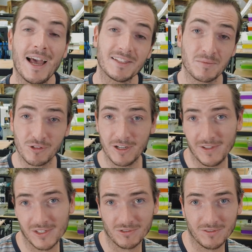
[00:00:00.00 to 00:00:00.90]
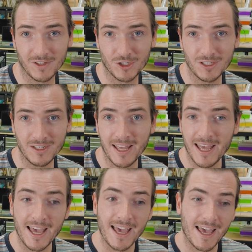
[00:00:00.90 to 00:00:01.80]
as a previous revision.
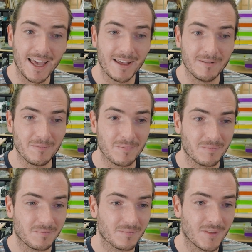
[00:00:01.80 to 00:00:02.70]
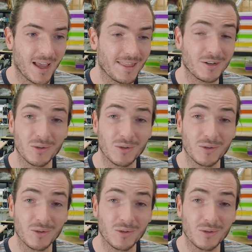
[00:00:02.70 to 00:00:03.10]
And